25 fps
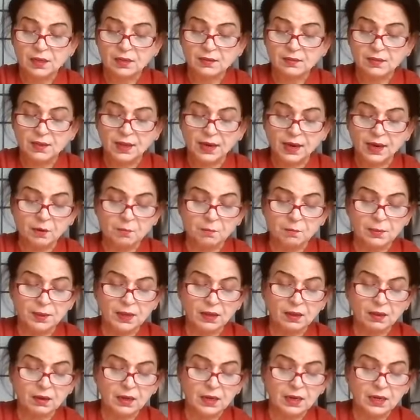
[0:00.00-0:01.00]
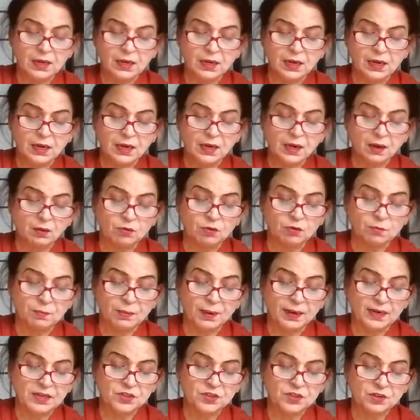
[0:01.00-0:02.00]
They had barely laid out
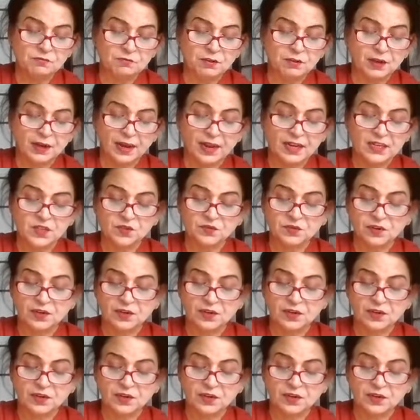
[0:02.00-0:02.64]
beds of grass